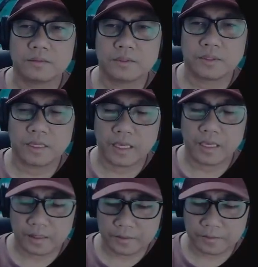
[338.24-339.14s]

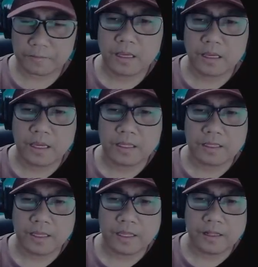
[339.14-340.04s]
Okay, and
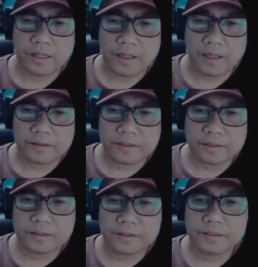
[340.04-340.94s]
then enter,
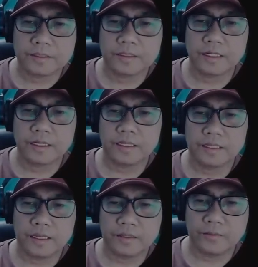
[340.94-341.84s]
and
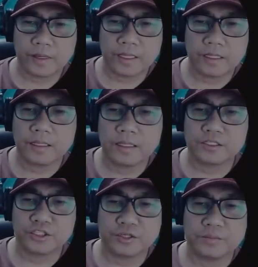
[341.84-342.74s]
then we can
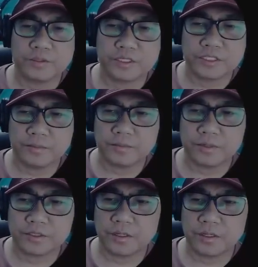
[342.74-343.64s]
achieve the same
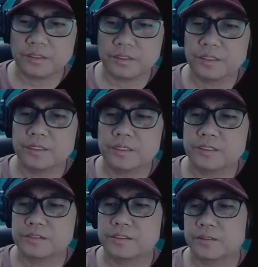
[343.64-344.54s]
result.
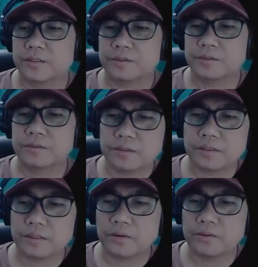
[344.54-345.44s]
So
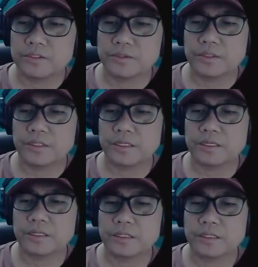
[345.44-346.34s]
the console
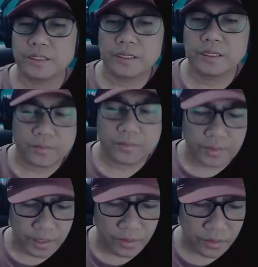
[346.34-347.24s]
here, we
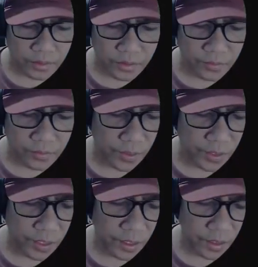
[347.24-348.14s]
can also
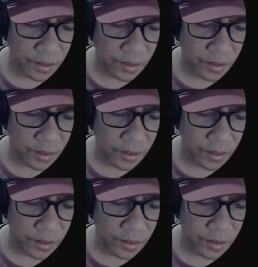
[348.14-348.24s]
print